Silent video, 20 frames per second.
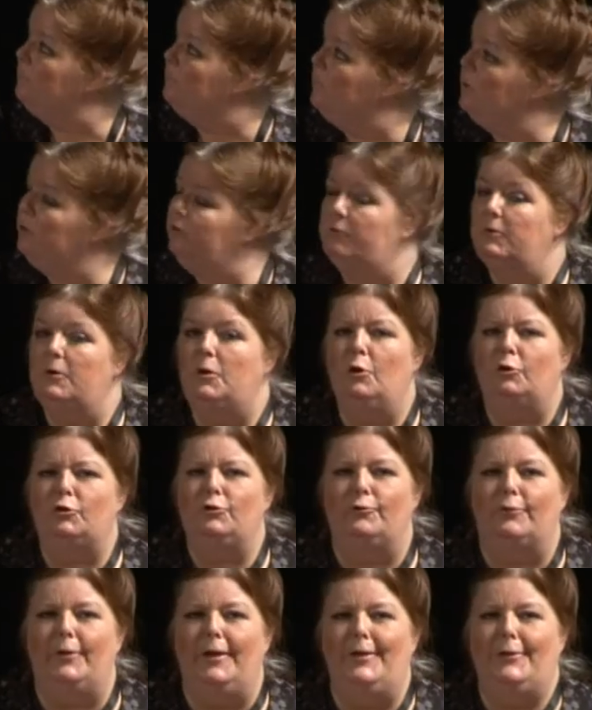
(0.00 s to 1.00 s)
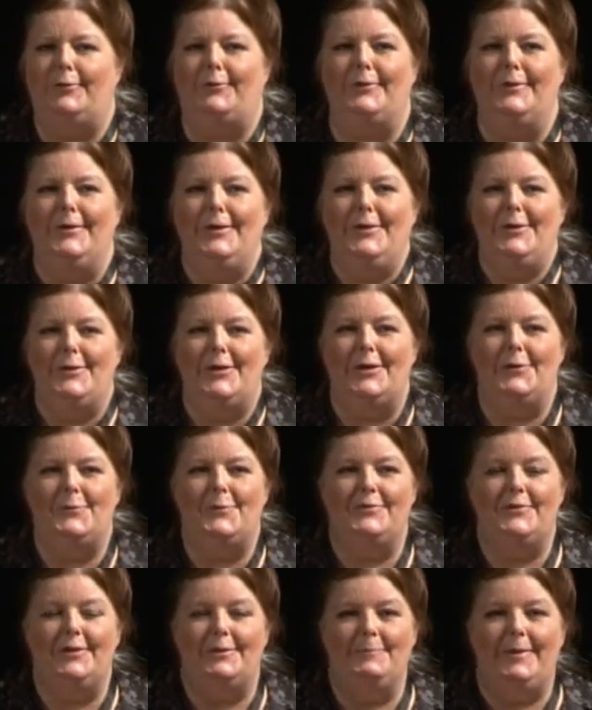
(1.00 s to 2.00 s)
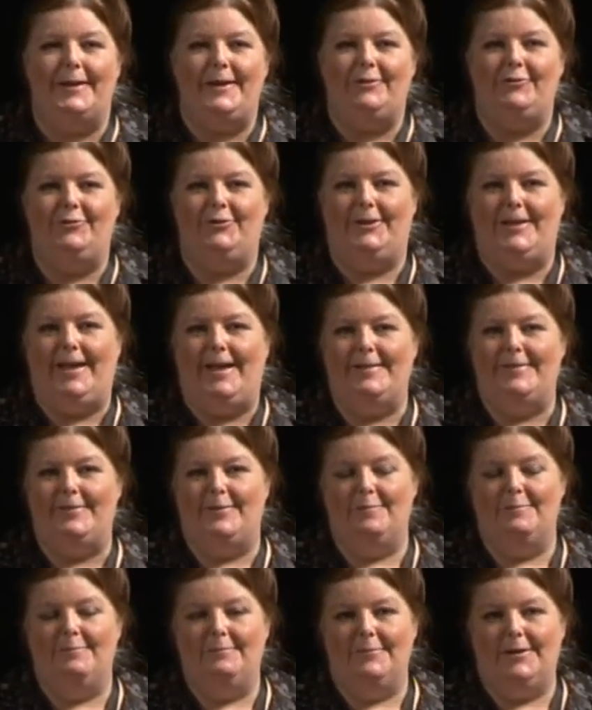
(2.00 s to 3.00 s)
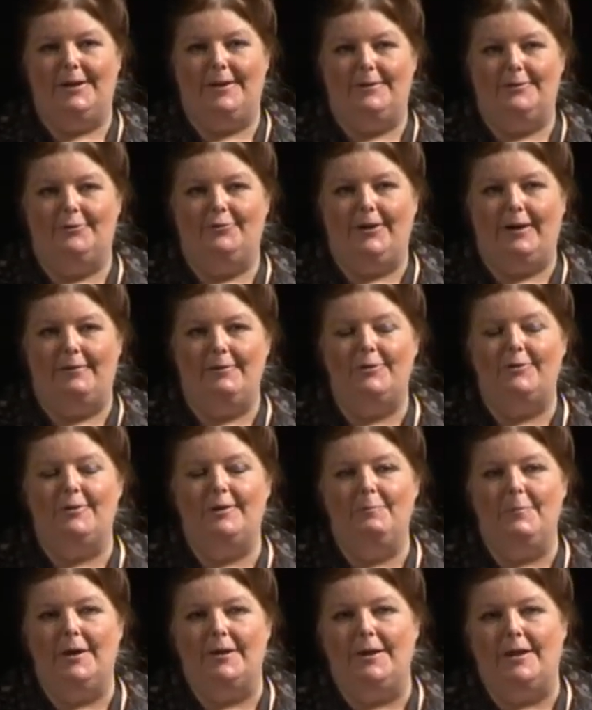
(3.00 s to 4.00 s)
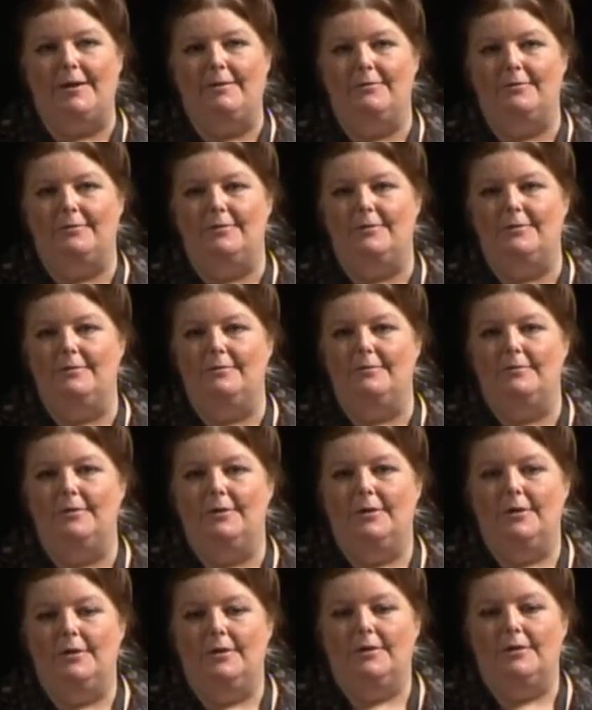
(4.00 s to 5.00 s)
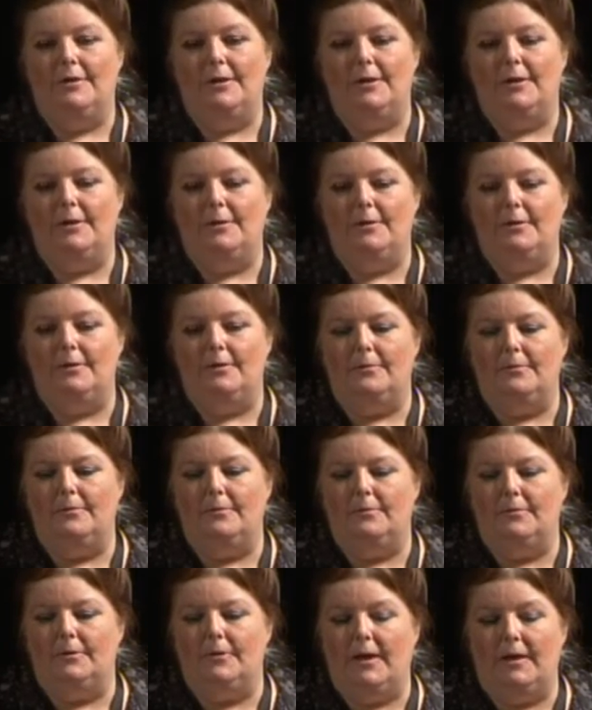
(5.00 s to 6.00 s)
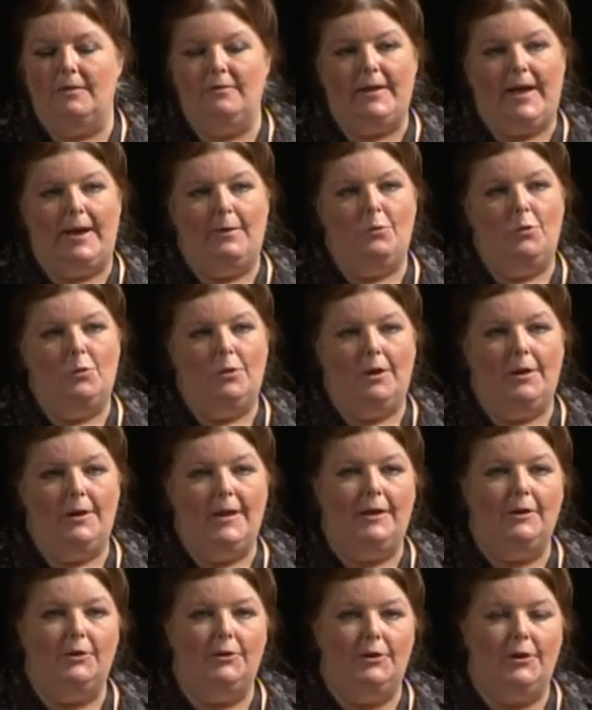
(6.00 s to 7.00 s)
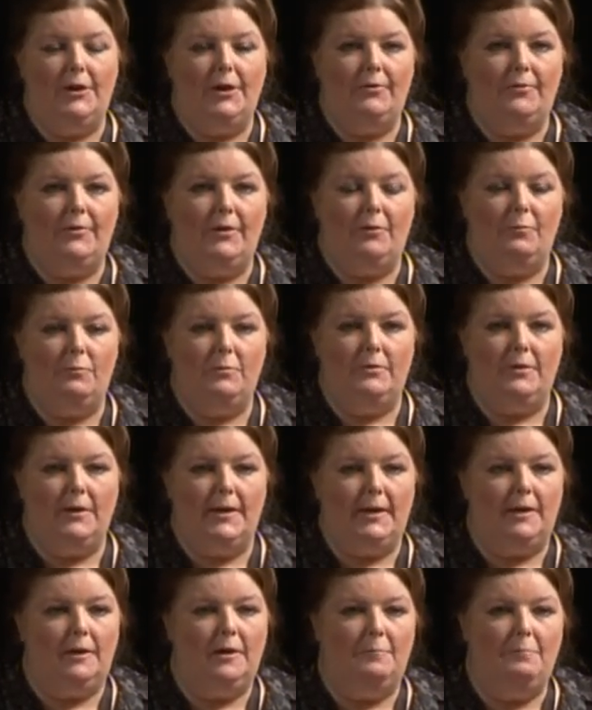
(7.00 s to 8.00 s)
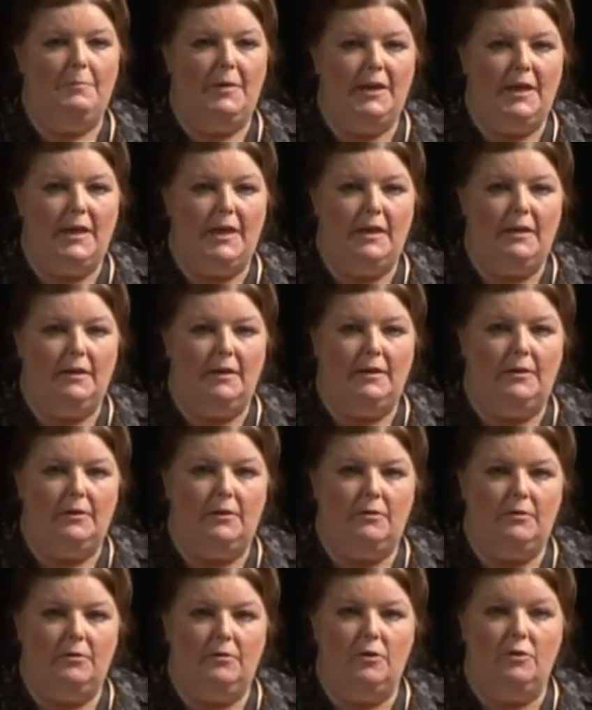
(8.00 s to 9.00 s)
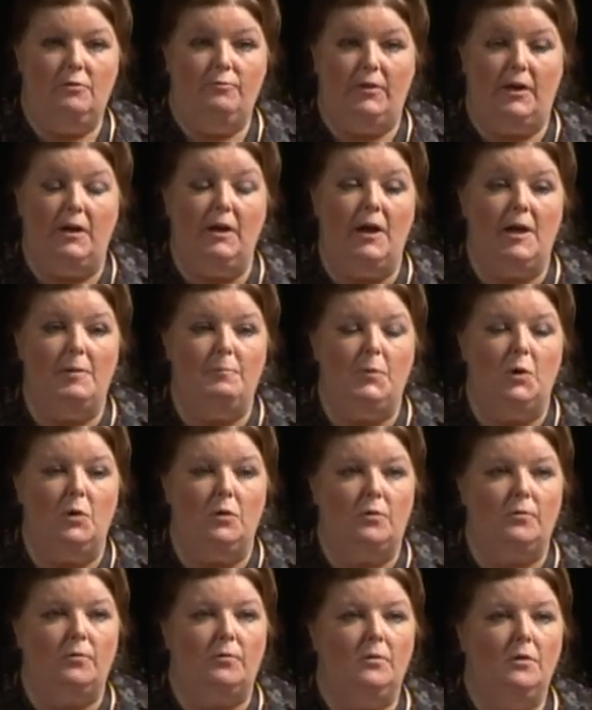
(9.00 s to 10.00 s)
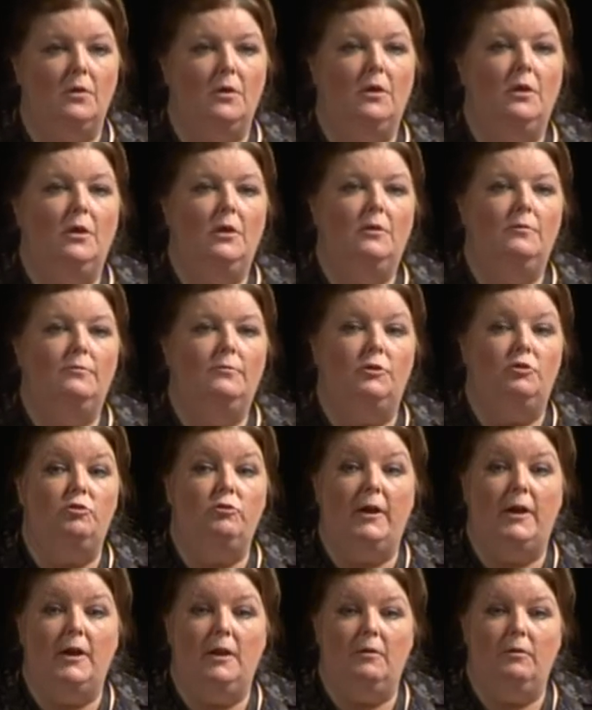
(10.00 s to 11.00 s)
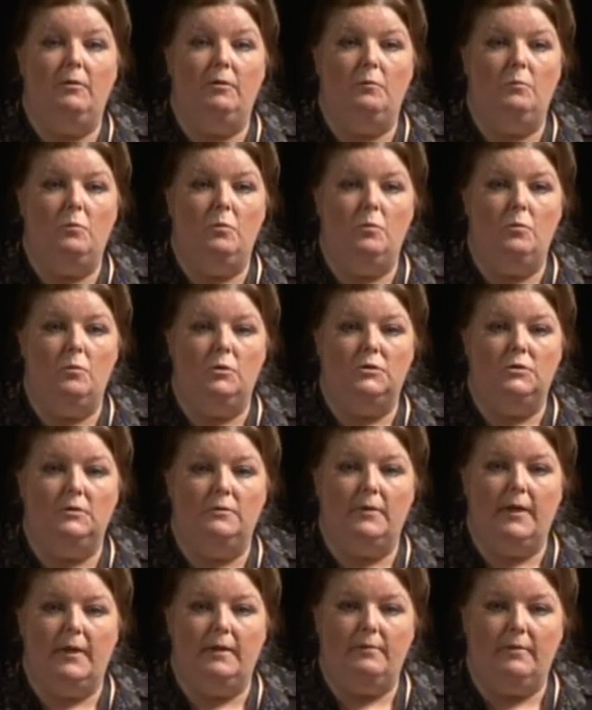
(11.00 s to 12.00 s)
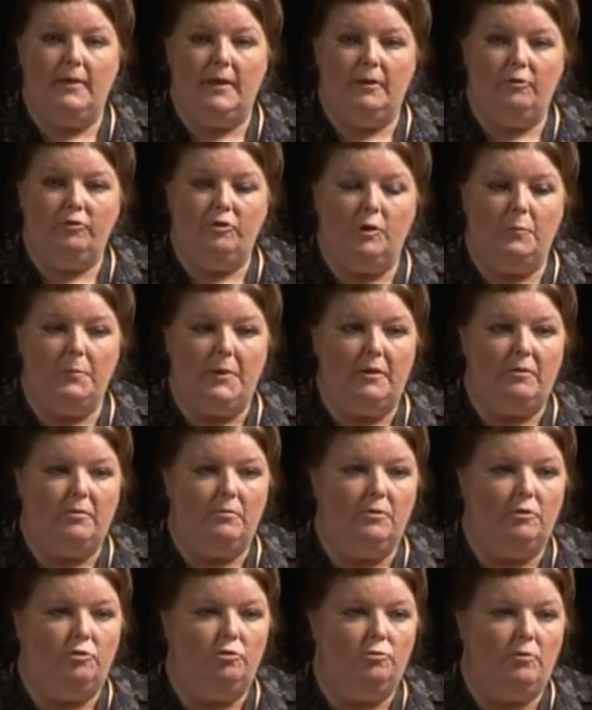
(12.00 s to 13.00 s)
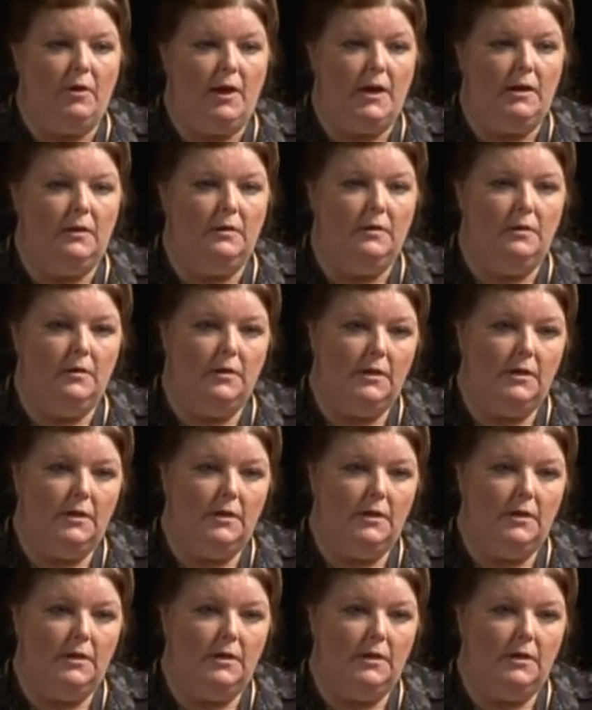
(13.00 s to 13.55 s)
We do a lot of this. We did manage to get some charity money to kit out all our link nurses with a little mini UV light box for training on the ward, and their job is to train